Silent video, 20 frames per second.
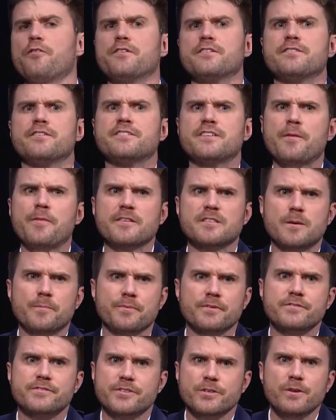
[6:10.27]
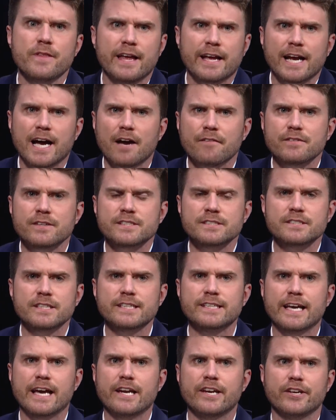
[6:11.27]
yeah. there's definitely something to that.
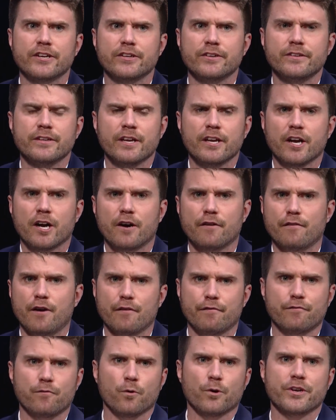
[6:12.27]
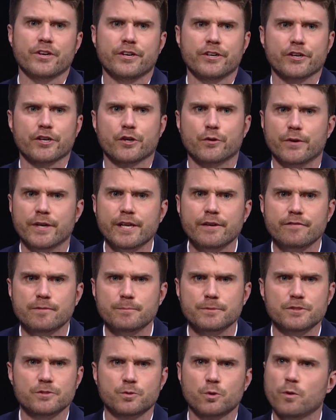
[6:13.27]
Obviously, getting a, a four-year degree
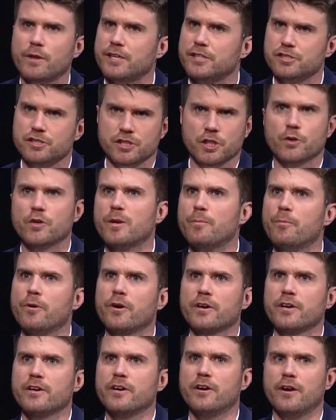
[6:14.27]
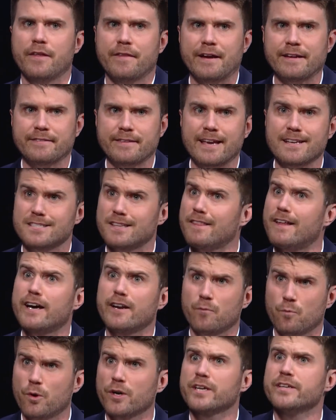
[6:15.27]
from a school like Stony mm-hmm. Brook, that takes a
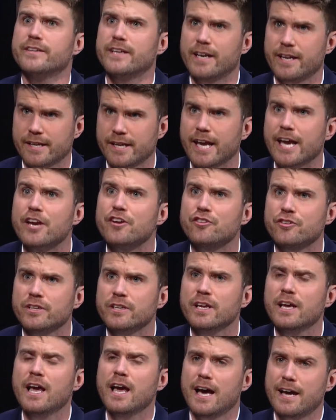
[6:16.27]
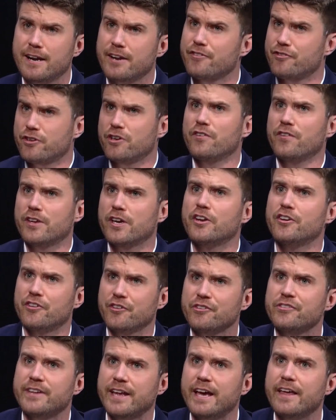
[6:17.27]
lot of work and dedication, yeah, and definitely. I certainly
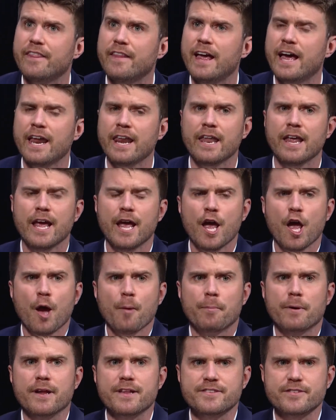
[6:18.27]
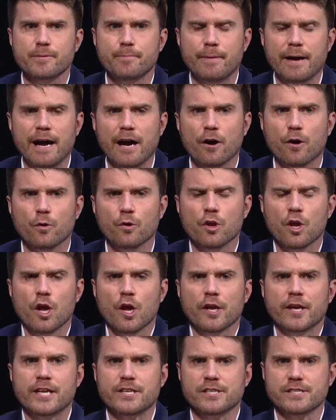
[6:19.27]
understand that. But it's about
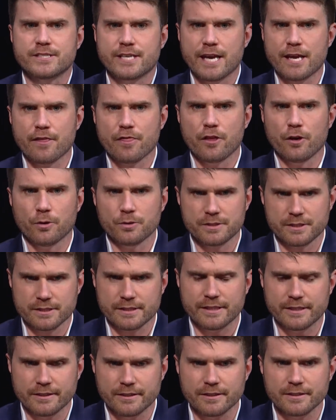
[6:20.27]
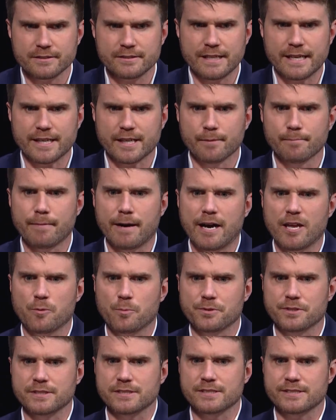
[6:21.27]
can you take those skills and combine them
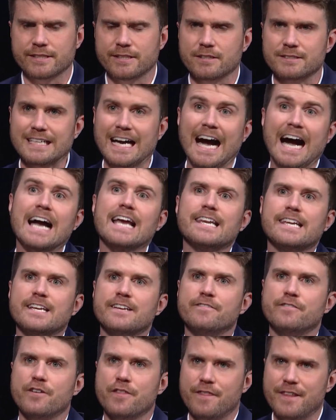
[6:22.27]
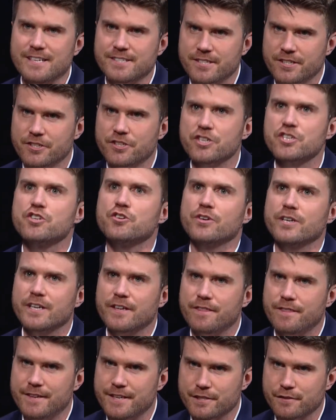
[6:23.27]
with the skills I need for this industry
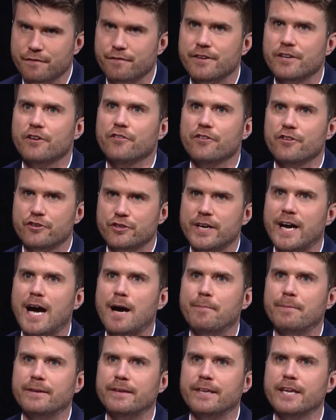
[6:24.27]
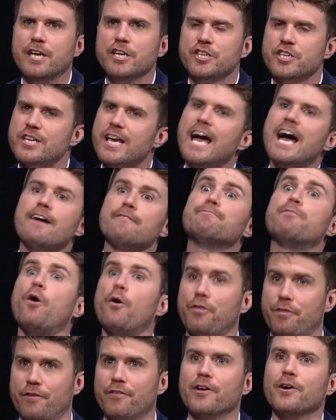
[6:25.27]
mm-hmm. and this mm-hmm. field and job? And do you have
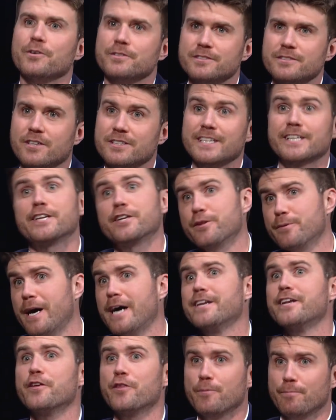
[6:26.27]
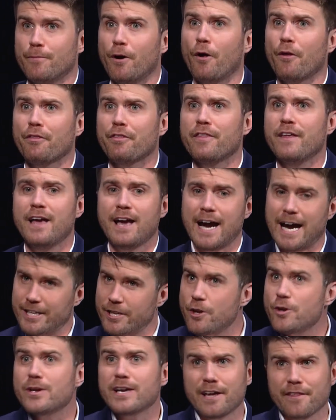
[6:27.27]
both of those? Because I need I need them both. Yeah. I
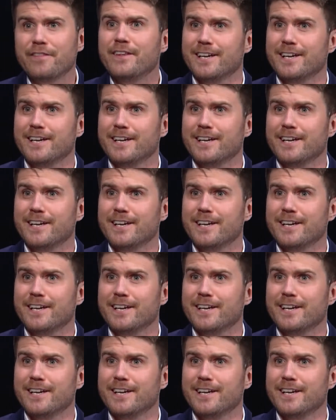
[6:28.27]
know you got